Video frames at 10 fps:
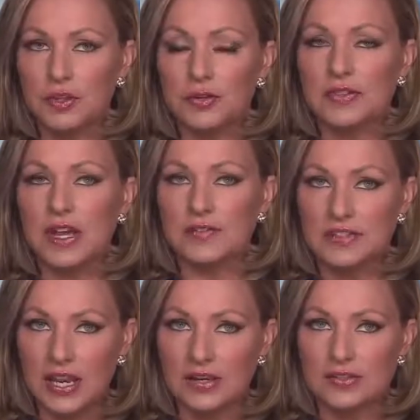news out of
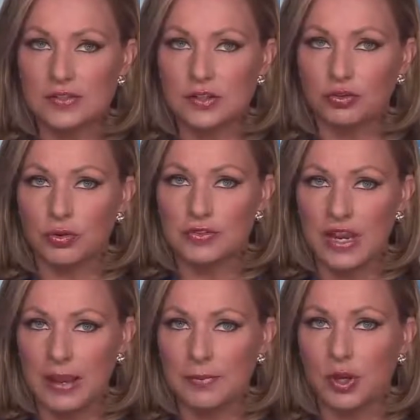Texas a short
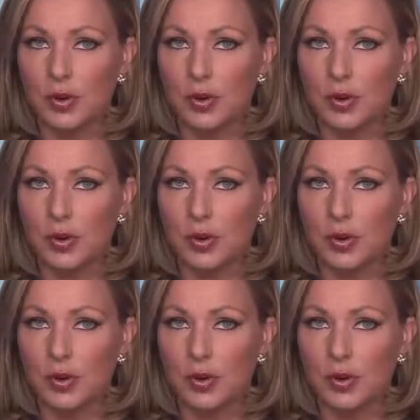time ago,